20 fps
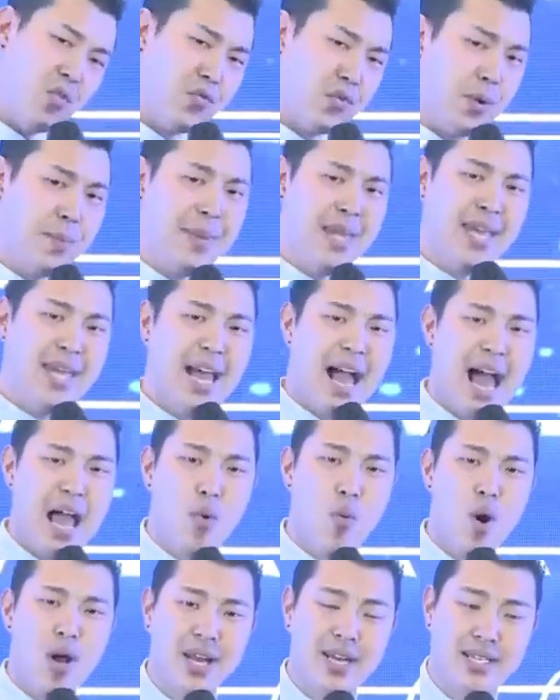For me, I
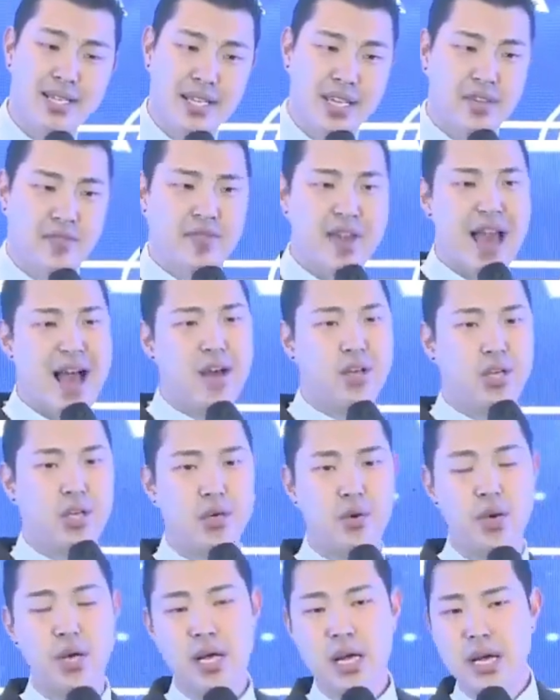wanted to give
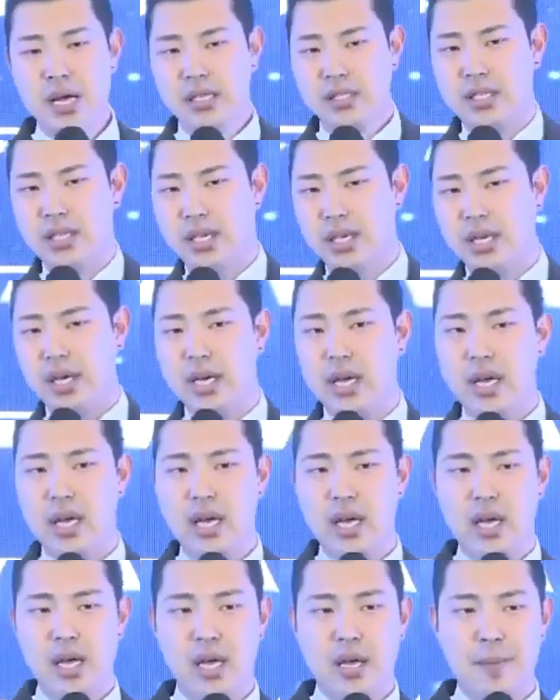value to
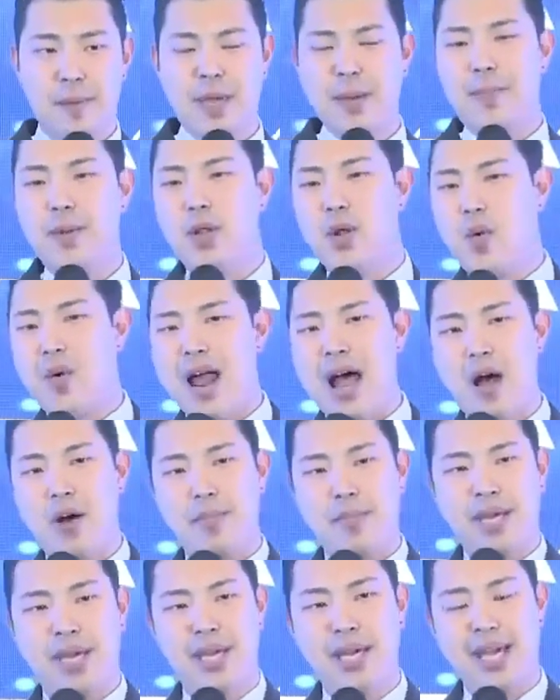people
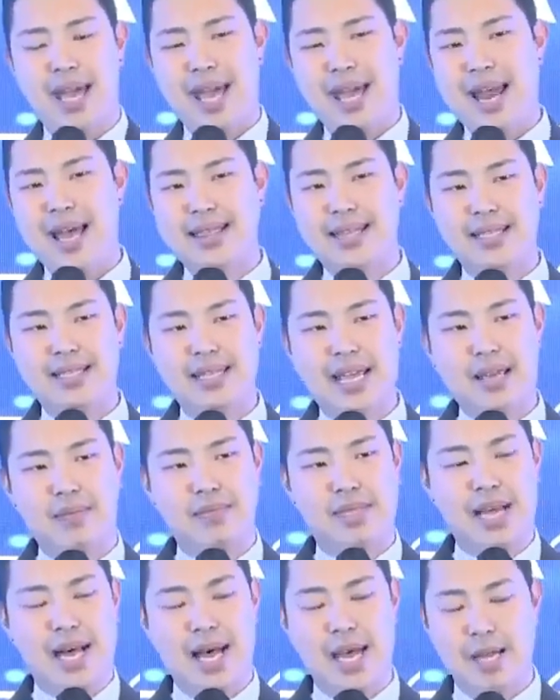around me and at the
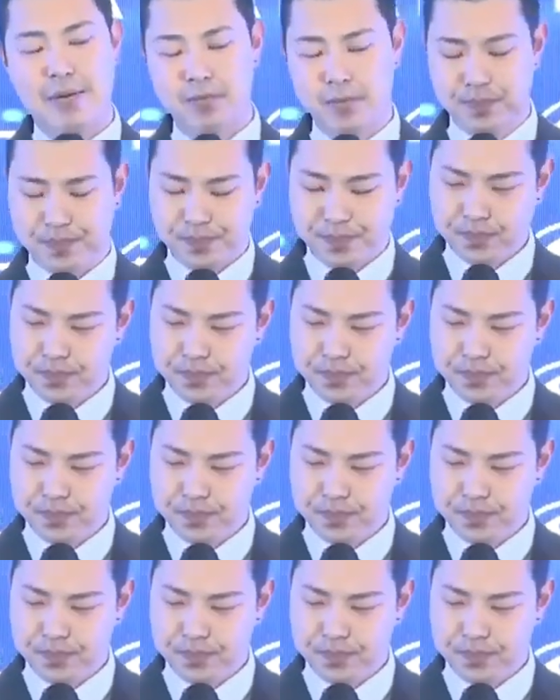same time